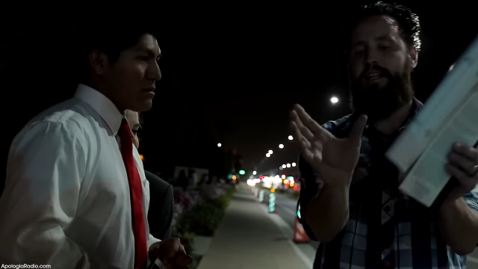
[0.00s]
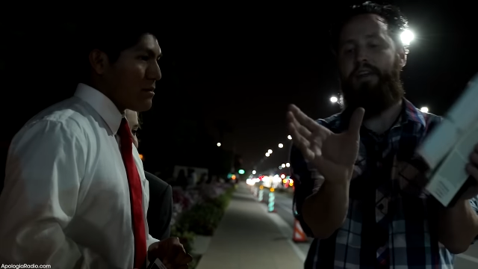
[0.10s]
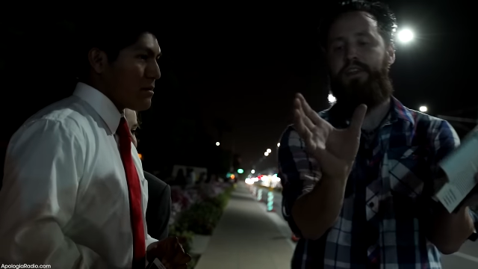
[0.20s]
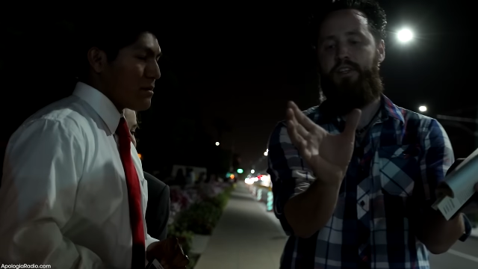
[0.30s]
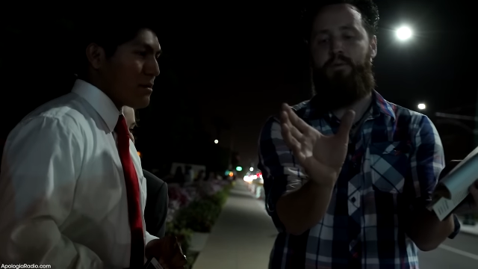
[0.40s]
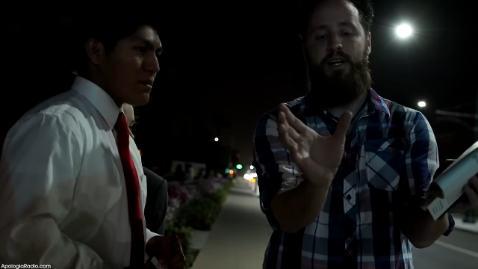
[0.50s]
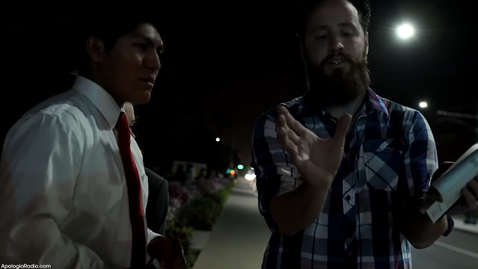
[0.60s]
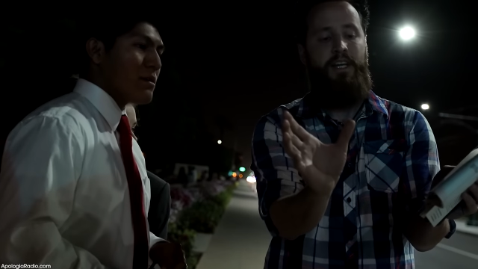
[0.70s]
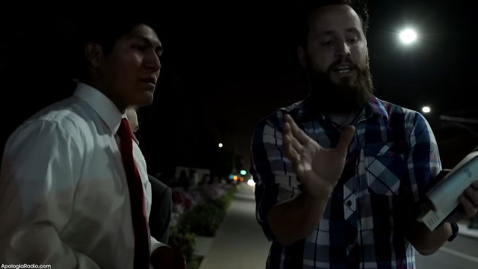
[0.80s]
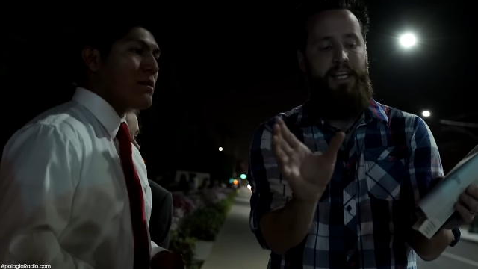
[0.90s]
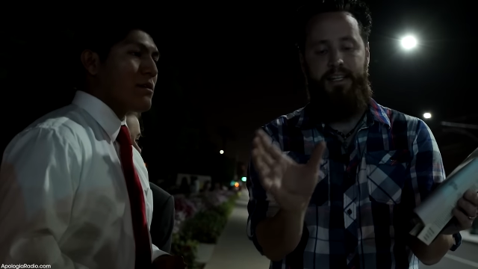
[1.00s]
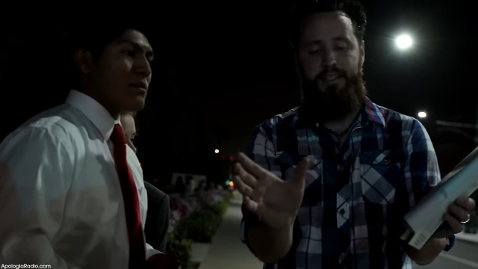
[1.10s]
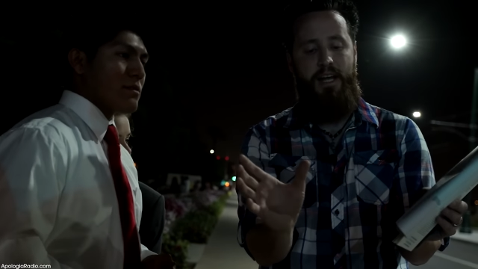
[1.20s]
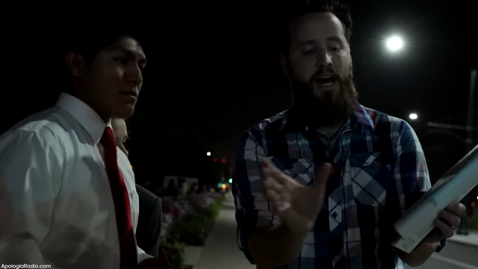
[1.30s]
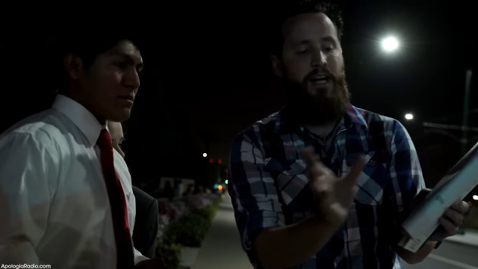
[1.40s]
Speaker 1: not this. Watch.
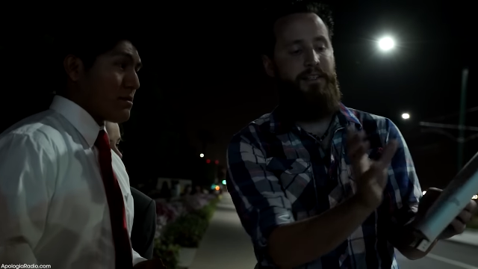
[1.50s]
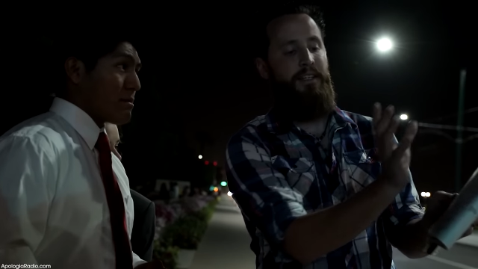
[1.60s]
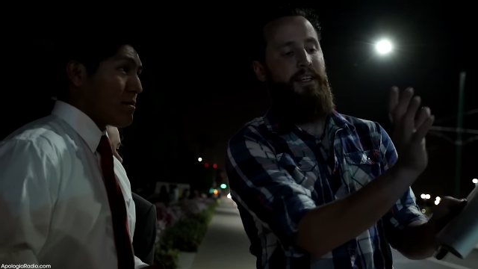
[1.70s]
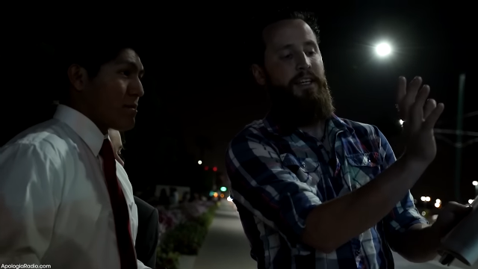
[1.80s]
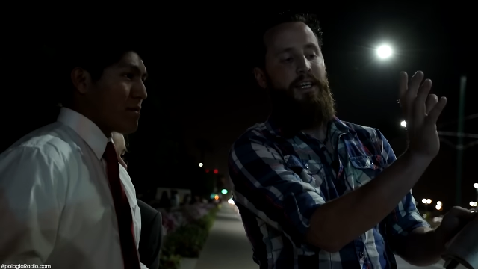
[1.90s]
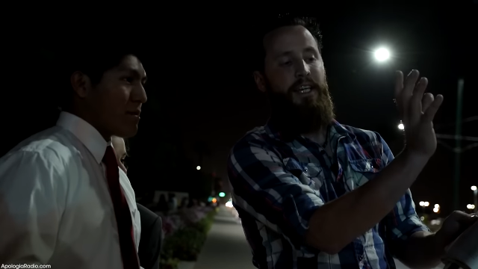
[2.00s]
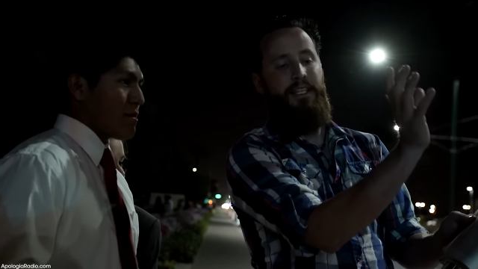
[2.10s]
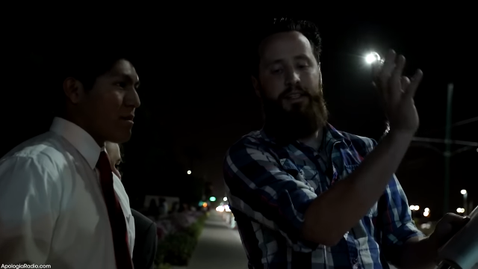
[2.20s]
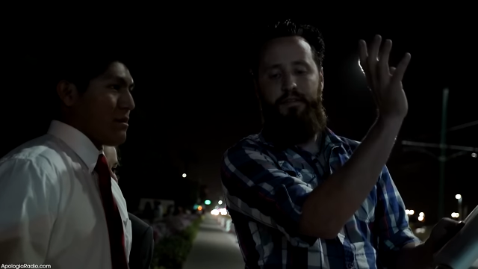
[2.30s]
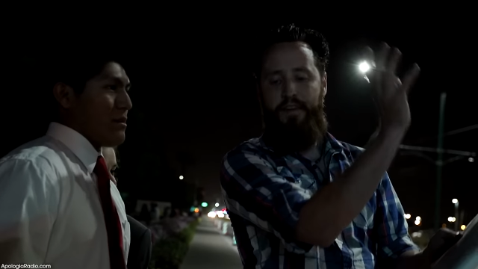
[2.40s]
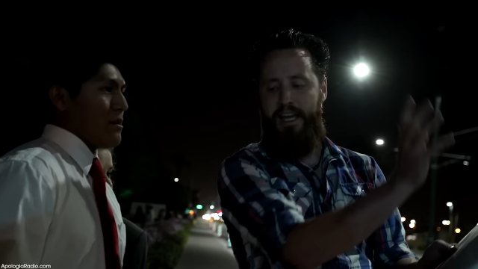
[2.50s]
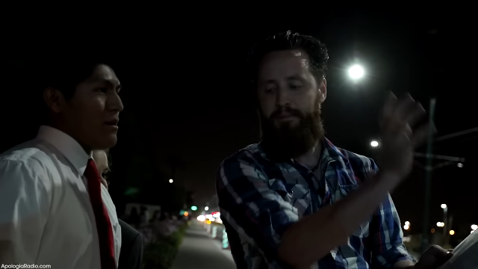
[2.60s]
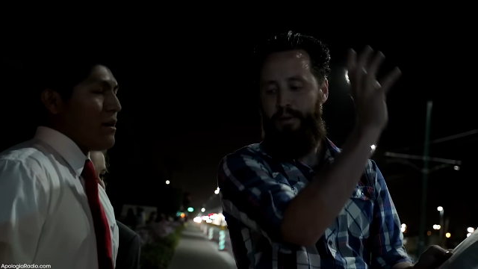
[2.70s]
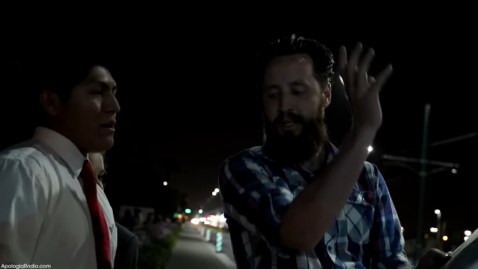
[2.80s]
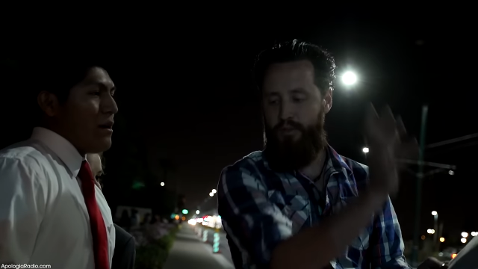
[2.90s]
It's not. Is it
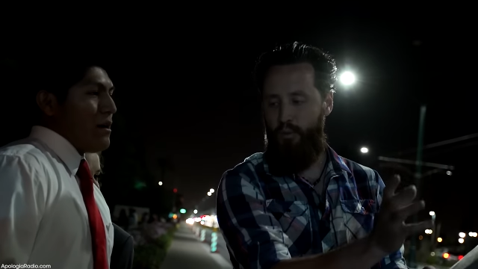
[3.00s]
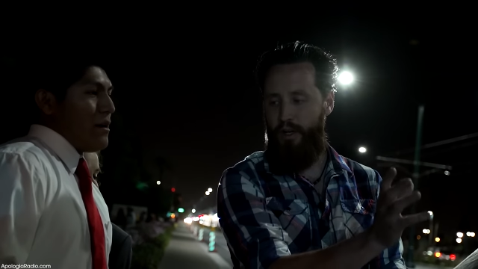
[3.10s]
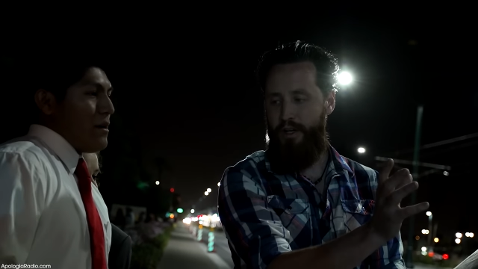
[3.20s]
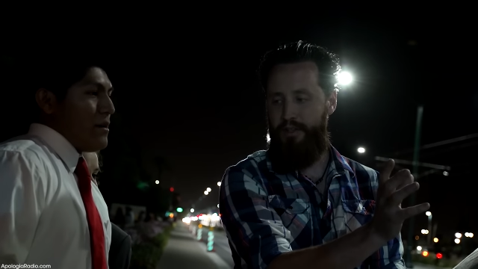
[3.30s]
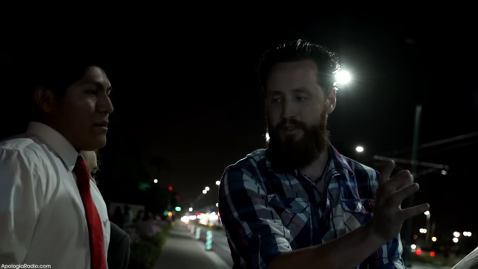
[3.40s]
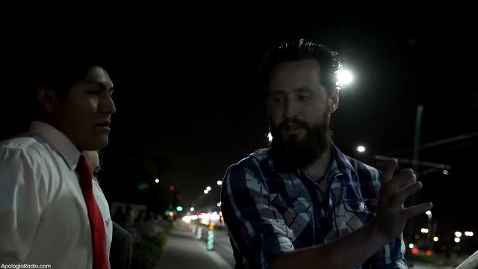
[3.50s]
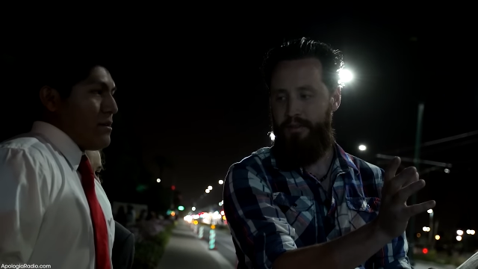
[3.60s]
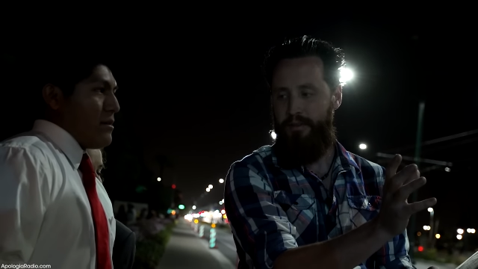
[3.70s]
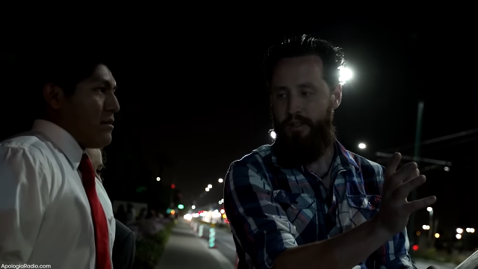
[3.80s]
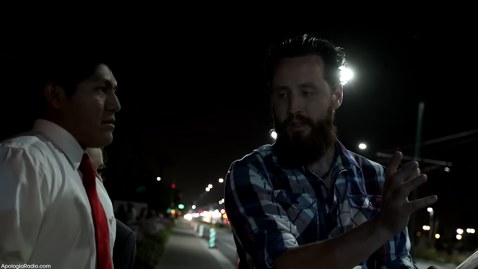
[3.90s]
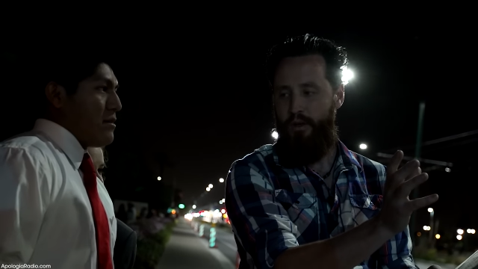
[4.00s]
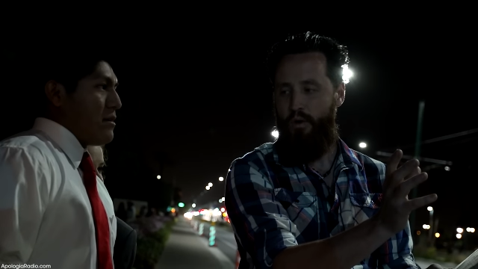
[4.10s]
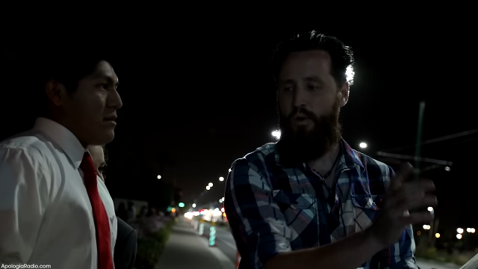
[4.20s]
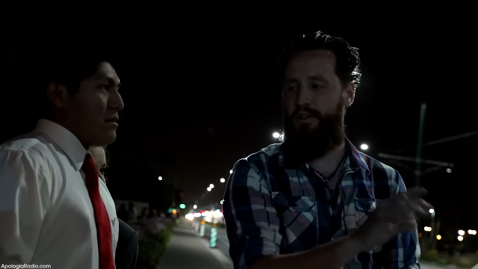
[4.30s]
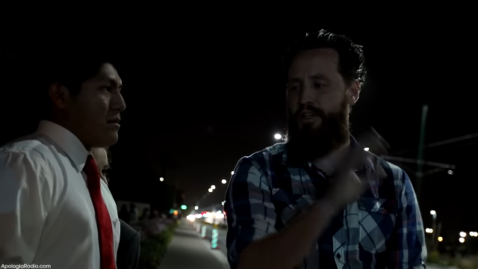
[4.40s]
faith plus works,
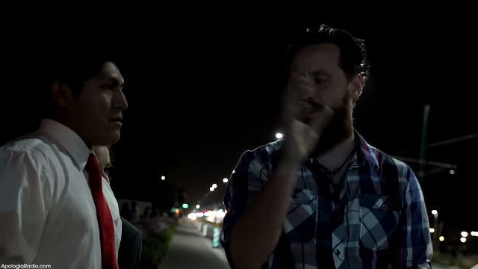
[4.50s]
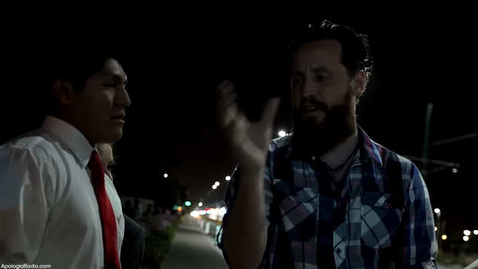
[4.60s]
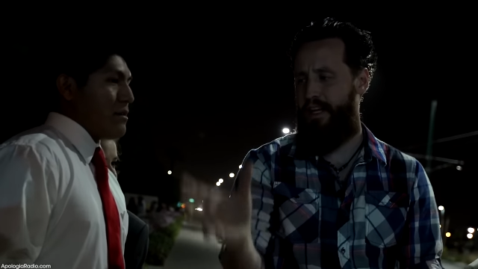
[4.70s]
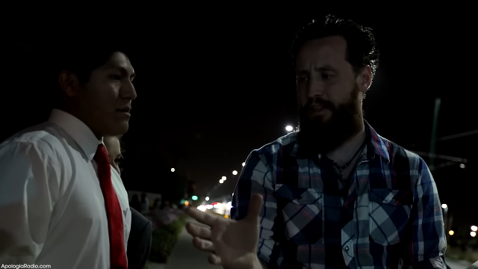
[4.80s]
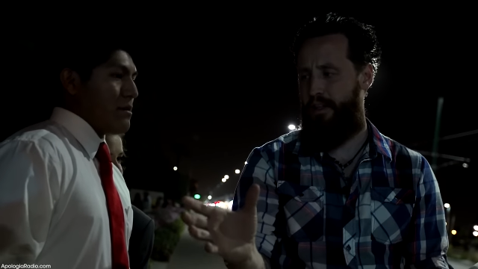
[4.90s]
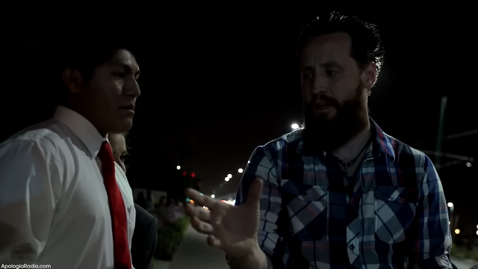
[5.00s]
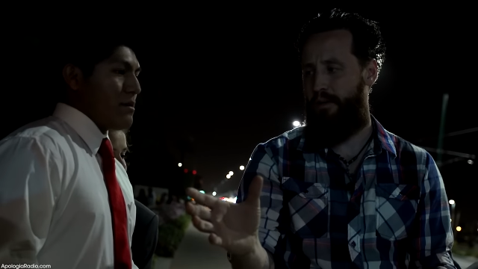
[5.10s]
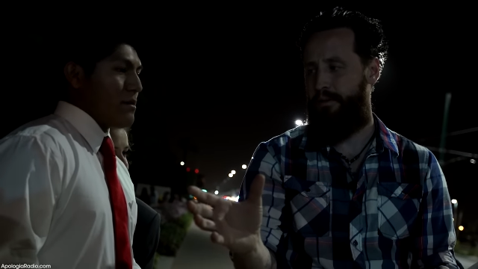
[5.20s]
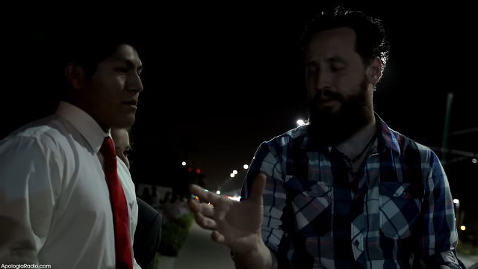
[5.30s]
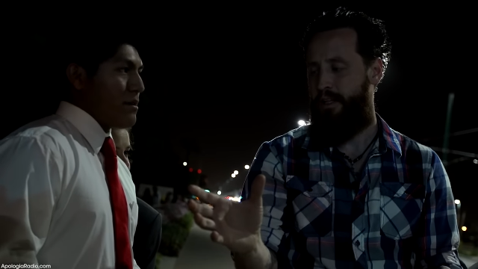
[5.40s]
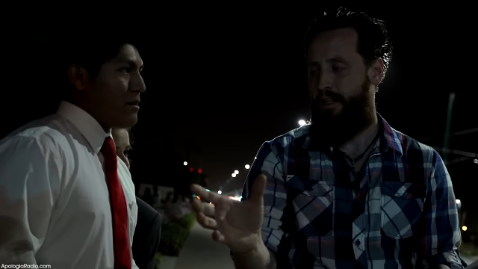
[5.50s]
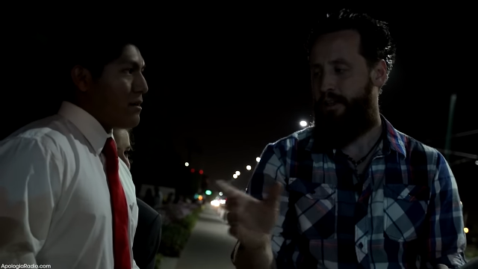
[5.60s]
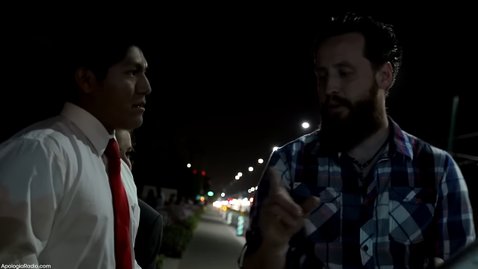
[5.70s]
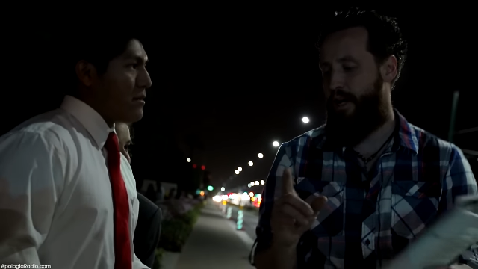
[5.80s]
or just faith alone? The